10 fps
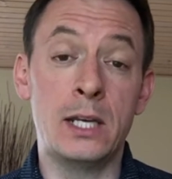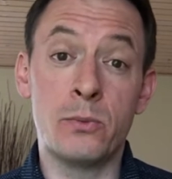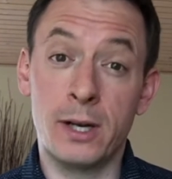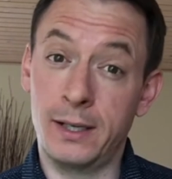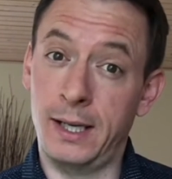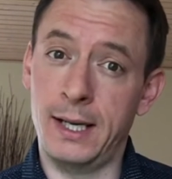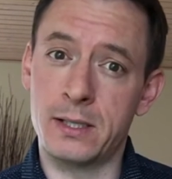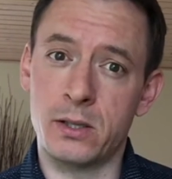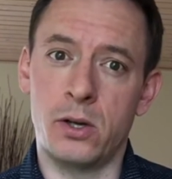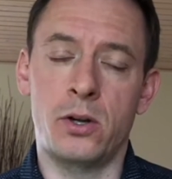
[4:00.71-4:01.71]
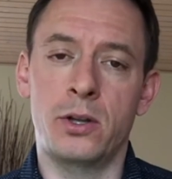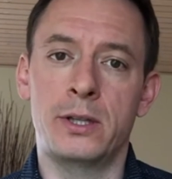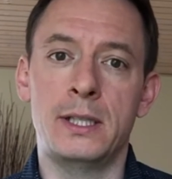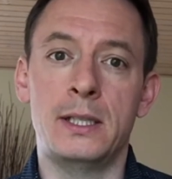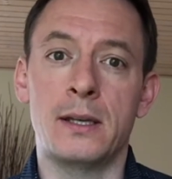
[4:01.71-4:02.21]
anyone clicks on
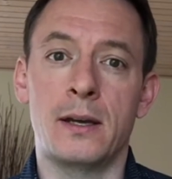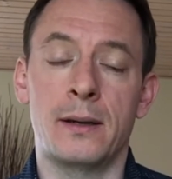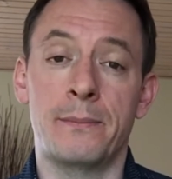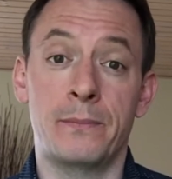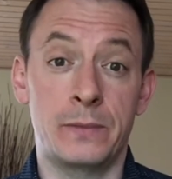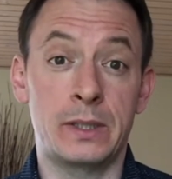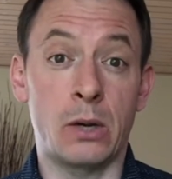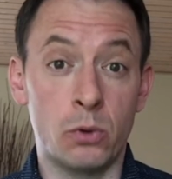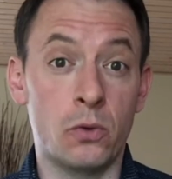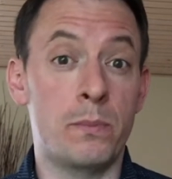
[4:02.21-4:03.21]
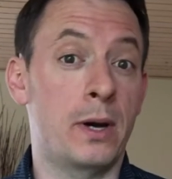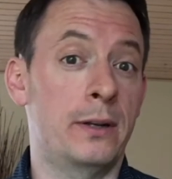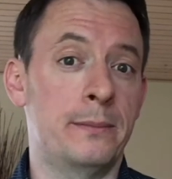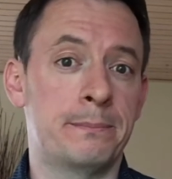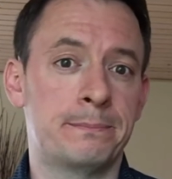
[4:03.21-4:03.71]
the download
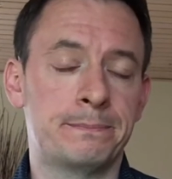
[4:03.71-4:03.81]
button.